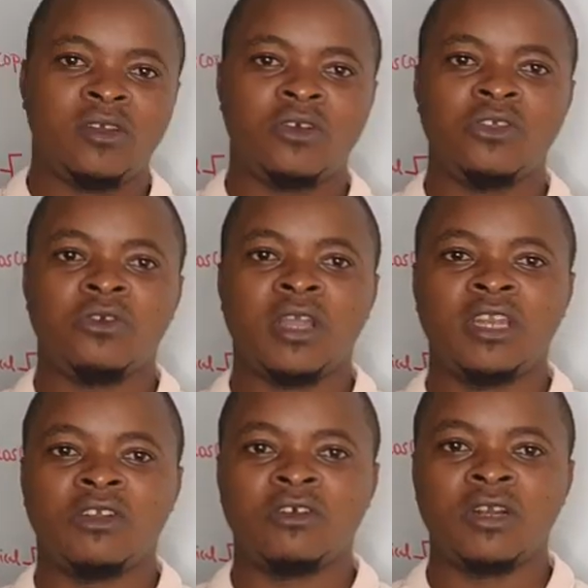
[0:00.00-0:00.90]
or you
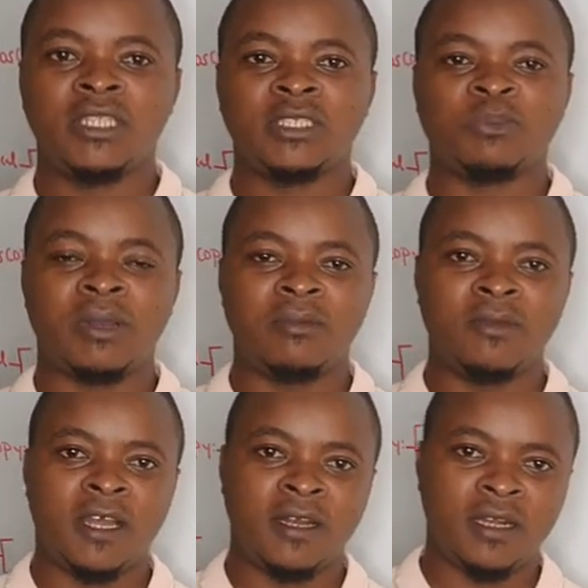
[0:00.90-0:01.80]
can call it
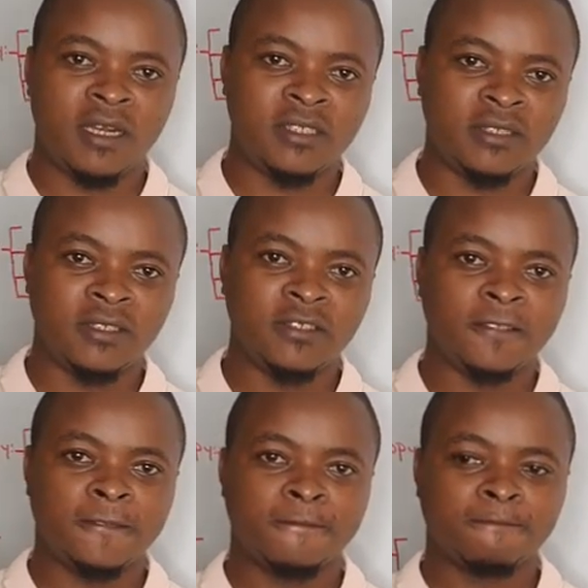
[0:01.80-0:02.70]
sperm analysis,